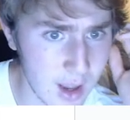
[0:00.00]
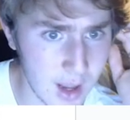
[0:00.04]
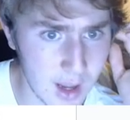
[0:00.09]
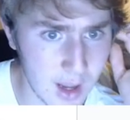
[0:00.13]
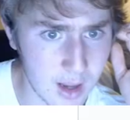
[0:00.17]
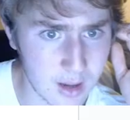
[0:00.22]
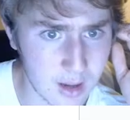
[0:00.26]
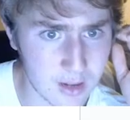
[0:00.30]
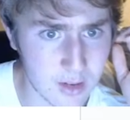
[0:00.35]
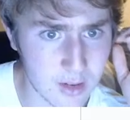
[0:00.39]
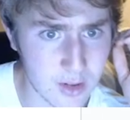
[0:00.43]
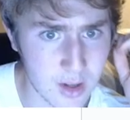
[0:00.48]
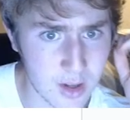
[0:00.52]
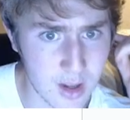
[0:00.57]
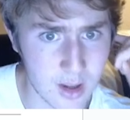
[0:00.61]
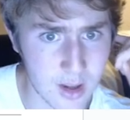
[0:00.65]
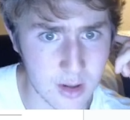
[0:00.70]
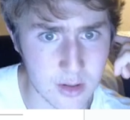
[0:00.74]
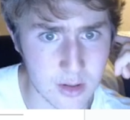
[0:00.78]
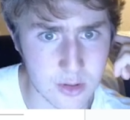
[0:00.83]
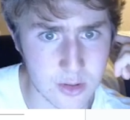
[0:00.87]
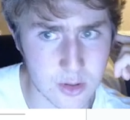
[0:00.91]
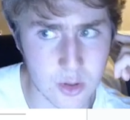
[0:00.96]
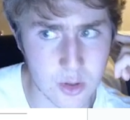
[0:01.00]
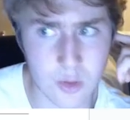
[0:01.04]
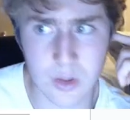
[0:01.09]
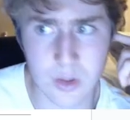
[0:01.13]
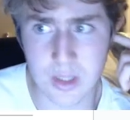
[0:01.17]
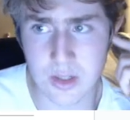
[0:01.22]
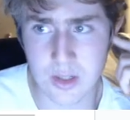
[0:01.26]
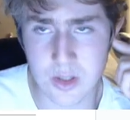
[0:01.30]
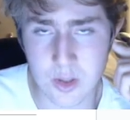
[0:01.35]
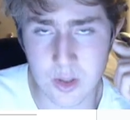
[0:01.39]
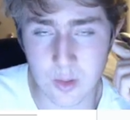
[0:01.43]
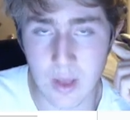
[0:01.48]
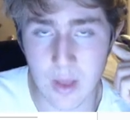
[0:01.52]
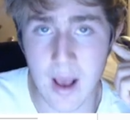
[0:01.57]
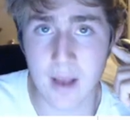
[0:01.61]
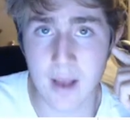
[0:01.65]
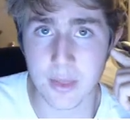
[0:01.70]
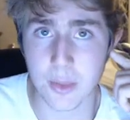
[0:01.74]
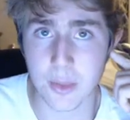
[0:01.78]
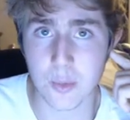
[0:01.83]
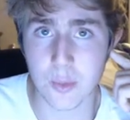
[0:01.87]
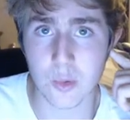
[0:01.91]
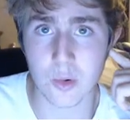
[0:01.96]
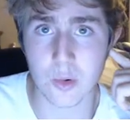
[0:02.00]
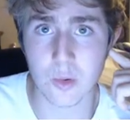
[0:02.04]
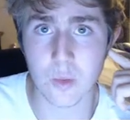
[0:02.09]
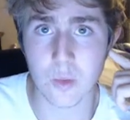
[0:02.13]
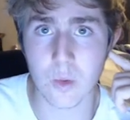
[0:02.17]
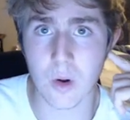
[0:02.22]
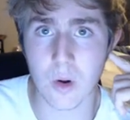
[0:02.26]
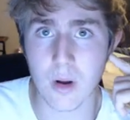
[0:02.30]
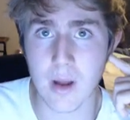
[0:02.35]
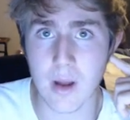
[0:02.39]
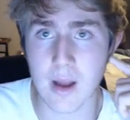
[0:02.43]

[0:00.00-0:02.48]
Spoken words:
and you can do that through